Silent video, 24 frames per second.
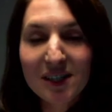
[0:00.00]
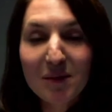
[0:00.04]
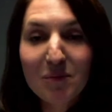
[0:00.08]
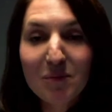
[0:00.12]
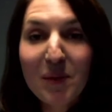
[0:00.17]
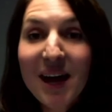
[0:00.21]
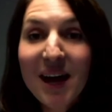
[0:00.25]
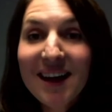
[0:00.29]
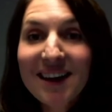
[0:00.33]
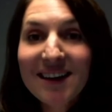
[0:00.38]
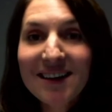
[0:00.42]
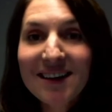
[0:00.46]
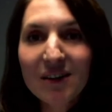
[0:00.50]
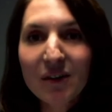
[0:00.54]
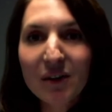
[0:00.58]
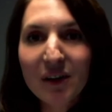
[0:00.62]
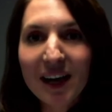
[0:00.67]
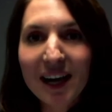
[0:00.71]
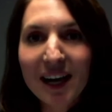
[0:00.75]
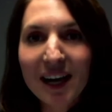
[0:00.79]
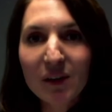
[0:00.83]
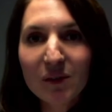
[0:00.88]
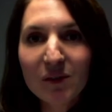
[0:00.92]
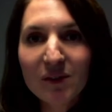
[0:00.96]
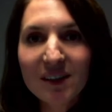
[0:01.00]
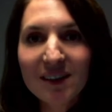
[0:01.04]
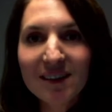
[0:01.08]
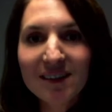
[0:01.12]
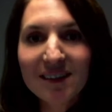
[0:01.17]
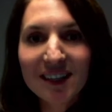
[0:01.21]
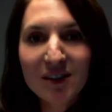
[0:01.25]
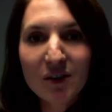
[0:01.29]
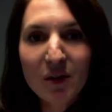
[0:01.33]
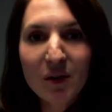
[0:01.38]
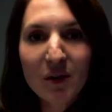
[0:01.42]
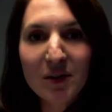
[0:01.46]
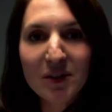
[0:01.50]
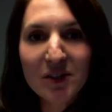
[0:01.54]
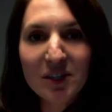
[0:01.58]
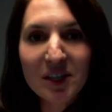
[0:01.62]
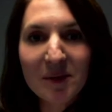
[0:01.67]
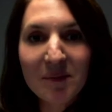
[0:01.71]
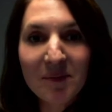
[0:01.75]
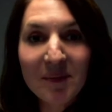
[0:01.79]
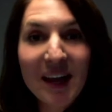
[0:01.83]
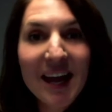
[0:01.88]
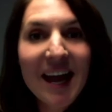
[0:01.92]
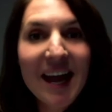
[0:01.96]
depend on IoT
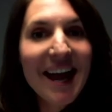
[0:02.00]
technology.